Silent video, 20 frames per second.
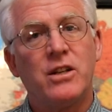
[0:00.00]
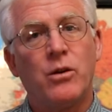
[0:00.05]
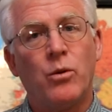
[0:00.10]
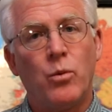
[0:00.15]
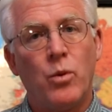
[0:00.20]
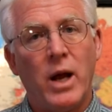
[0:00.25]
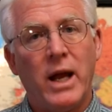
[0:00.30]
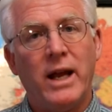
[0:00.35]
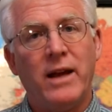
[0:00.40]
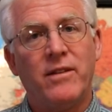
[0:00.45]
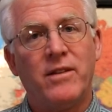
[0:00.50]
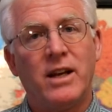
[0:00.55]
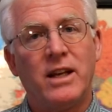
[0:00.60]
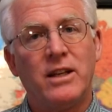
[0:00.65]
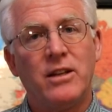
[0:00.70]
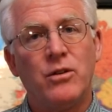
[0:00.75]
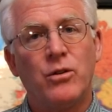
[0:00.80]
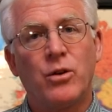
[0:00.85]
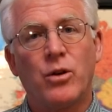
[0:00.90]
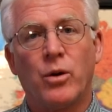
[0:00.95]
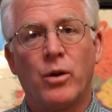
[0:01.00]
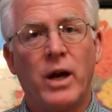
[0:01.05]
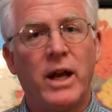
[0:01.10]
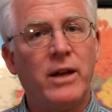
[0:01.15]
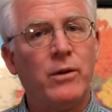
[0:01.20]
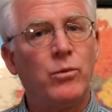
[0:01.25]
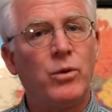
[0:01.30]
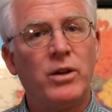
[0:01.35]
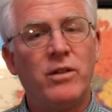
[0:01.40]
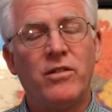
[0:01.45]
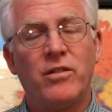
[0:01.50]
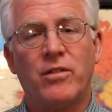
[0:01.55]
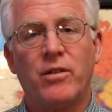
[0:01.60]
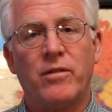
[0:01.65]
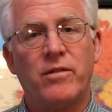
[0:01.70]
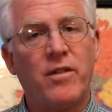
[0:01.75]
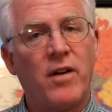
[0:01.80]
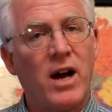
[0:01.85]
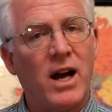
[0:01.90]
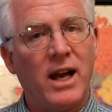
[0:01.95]
in a way that Ukraine would
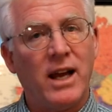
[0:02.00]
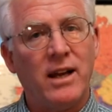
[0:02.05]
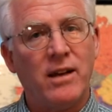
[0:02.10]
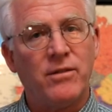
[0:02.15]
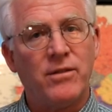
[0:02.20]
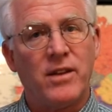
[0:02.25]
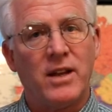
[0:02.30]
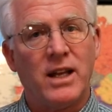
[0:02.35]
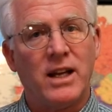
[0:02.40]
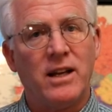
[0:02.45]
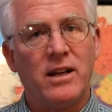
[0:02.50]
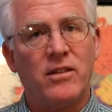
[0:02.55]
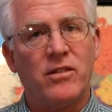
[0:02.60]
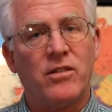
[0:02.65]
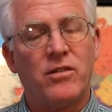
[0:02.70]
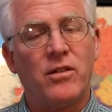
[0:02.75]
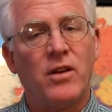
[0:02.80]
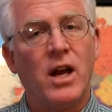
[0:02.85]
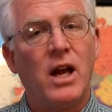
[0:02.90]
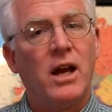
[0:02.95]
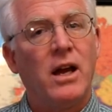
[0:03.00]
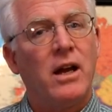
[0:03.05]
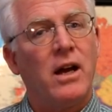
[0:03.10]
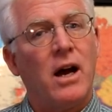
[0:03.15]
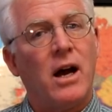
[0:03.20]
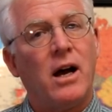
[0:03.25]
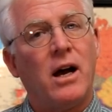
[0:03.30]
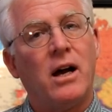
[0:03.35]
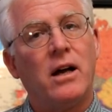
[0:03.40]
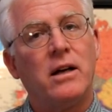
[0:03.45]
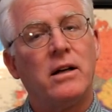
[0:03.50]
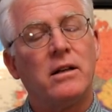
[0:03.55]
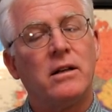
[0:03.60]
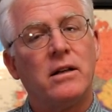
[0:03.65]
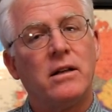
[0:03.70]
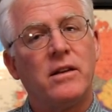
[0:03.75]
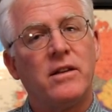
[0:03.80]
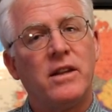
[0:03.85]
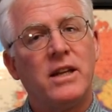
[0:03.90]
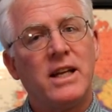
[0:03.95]
survive, that its uh,
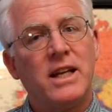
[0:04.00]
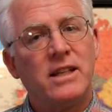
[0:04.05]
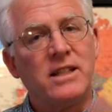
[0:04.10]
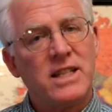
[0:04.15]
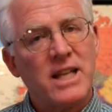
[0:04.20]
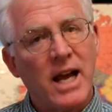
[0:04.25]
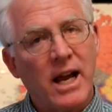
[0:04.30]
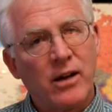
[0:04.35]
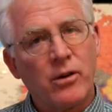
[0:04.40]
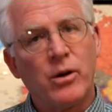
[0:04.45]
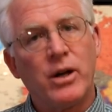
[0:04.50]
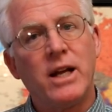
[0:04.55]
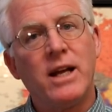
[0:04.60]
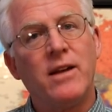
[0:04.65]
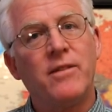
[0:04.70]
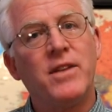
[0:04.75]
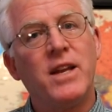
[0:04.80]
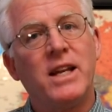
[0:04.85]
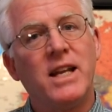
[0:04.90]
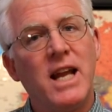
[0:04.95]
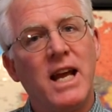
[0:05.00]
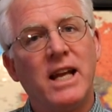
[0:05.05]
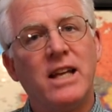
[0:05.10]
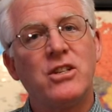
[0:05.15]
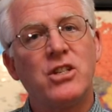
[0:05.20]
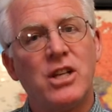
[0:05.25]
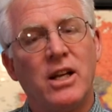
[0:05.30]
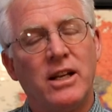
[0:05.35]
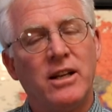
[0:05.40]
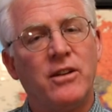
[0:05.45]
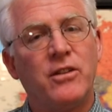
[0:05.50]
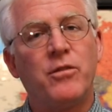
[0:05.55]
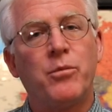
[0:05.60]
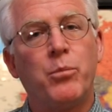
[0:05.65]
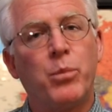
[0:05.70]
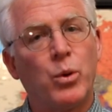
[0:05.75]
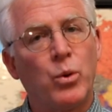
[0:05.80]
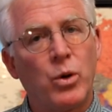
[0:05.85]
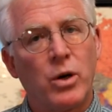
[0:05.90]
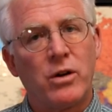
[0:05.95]
the integrity of the nation, its
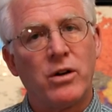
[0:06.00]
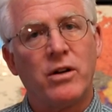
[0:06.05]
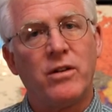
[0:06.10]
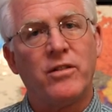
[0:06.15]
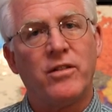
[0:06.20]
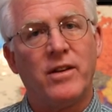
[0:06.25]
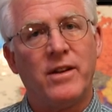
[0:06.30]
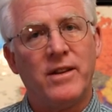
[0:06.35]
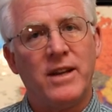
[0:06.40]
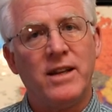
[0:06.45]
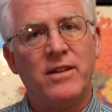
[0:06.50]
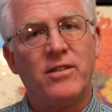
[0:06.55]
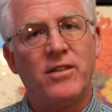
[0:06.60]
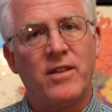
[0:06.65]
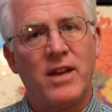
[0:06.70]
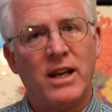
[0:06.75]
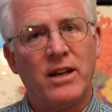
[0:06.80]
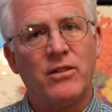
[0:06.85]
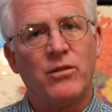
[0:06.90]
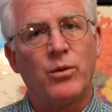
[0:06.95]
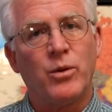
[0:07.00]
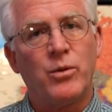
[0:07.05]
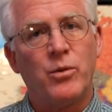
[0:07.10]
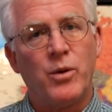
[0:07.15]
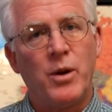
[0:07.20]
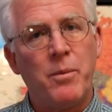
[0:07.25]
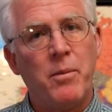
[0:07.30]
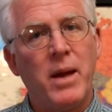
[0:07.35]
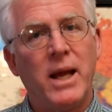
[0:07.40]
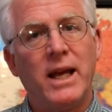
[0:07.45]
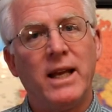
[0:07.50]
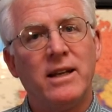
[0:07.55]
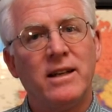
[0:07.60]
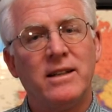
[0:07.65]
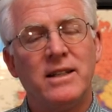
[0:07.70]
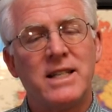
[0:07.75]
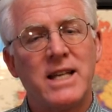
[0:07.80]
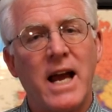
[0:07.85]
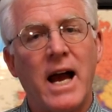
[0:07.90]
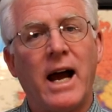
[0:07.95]
borders, and these things would remain
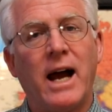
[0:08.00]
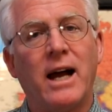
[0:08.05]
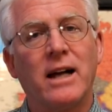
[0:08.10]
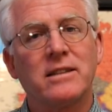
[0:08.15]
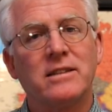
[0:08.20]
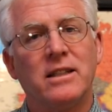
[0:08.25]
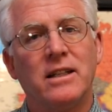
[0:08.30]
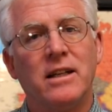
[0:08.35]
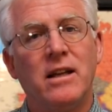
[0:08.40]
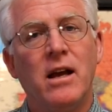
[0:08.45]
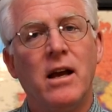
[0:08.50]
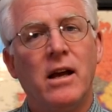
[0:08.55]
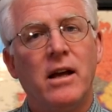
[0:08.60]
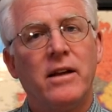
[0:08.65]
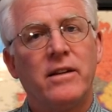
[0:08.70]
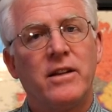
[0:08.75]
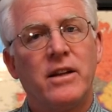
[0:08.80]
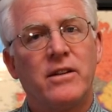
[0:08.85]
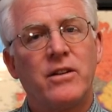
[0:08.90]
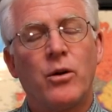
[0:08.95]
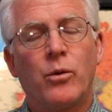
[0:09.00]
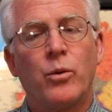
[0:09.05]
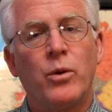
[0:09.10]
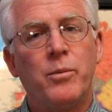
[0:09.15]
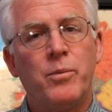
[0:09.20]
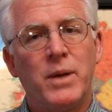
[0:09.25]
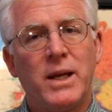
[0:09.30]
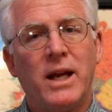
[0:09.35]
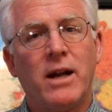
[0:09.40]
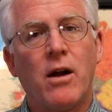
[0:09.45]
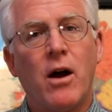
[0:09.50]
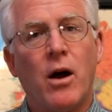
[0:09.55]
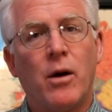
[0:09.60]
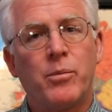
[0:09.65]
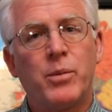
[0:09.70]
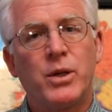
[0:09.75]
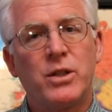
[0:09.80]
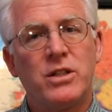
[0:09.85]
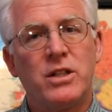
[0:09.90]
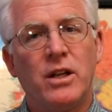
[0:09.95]
intact, and that there would be an
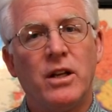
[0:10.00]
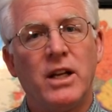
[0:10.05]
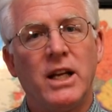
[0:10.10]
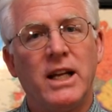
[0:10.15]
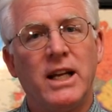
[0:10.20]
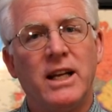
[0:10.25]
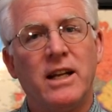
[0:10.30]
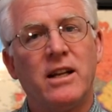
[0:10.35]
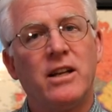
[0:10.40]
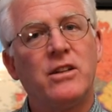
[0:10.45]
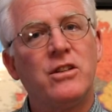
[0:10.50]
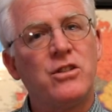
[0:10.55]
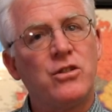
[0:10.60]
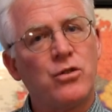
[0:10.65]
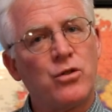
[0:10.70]
opportunity to